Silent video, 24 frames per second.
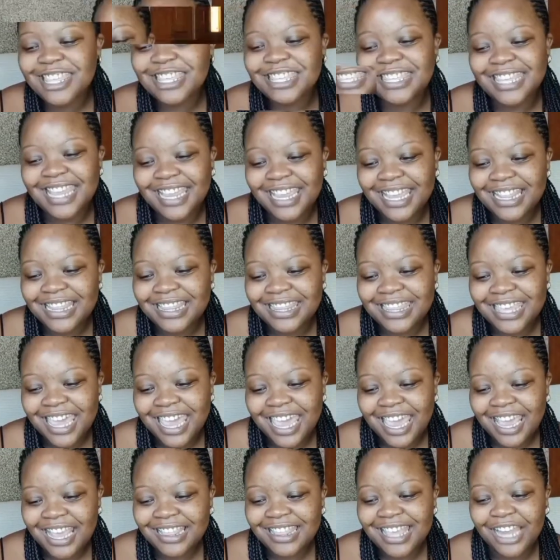the second
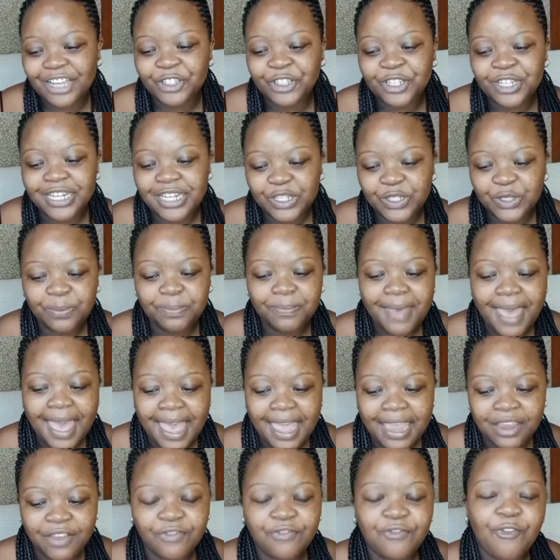thing that you need to
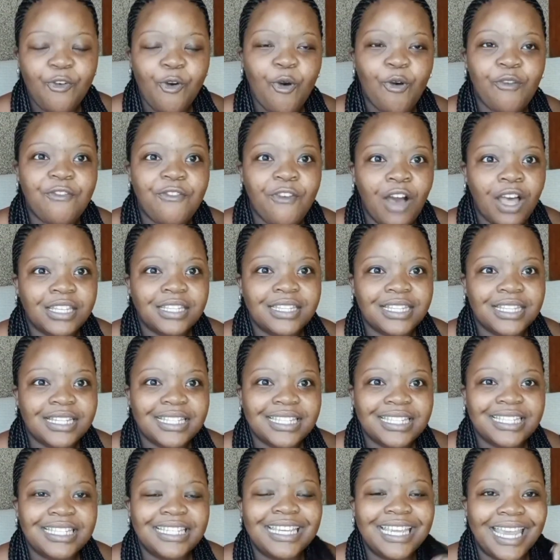pack for
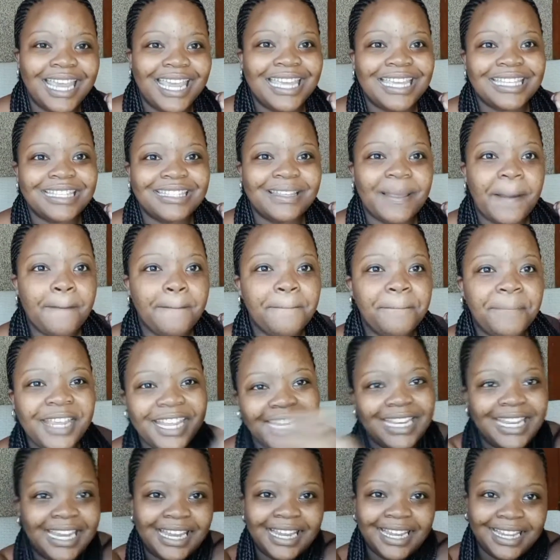varsity is
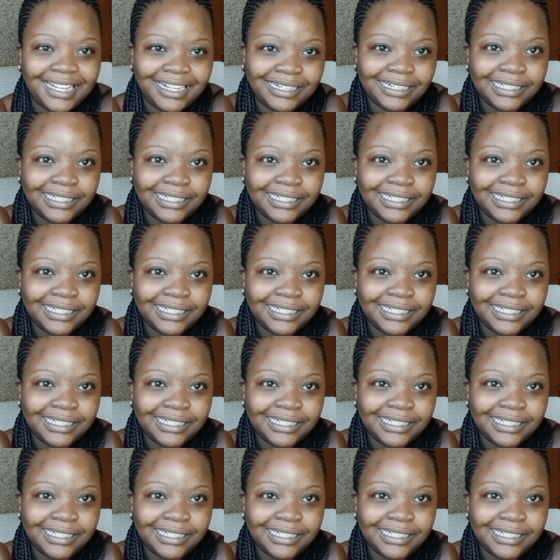bedding.